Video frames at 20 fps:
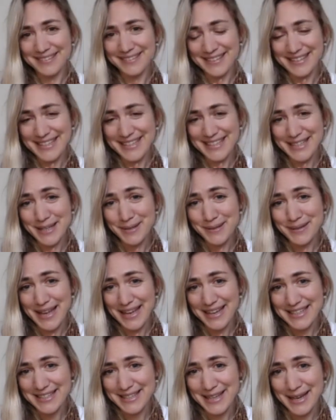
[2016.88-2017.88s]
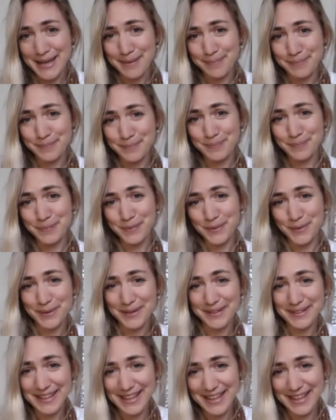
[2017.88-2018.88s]
See you next time.
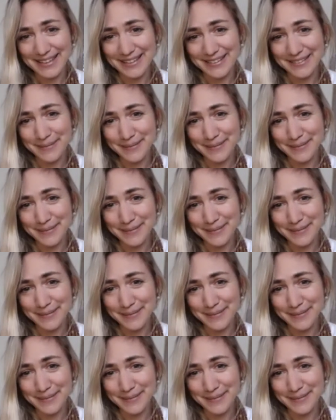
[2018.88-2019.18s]
Tortien.